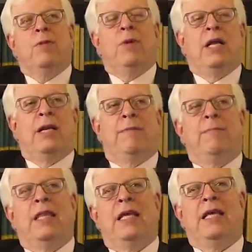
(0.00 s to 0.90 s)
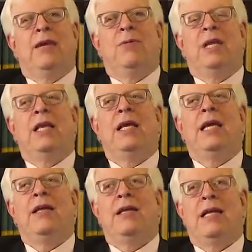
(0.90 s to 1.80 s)
Well, I
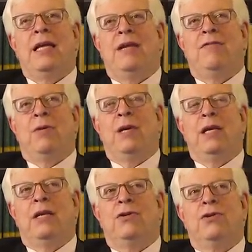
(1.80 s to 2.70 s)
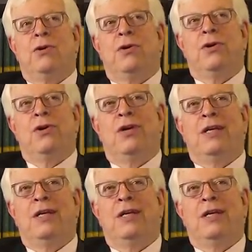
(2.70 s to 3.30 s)
really eat very little sugar.